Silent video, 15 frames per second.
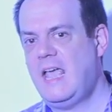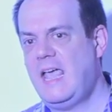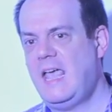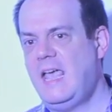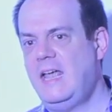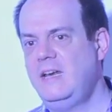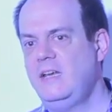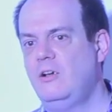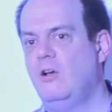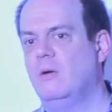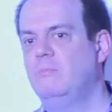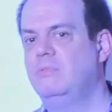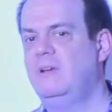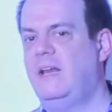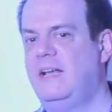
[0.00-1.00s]
any
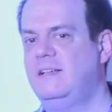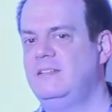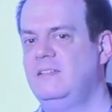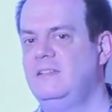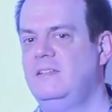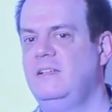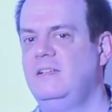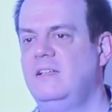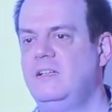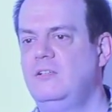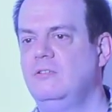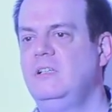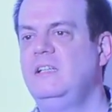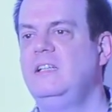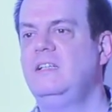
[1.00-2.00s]
complexity that
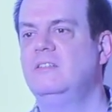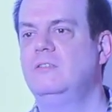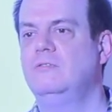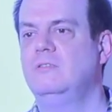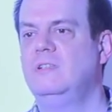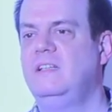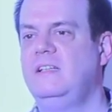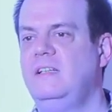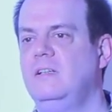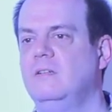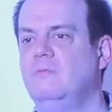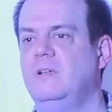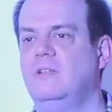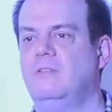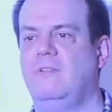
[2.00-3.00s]
you need to
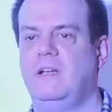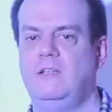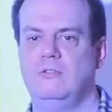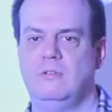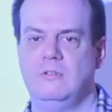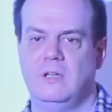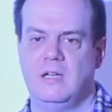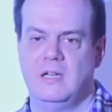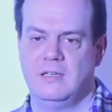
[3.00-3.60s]
deal with when you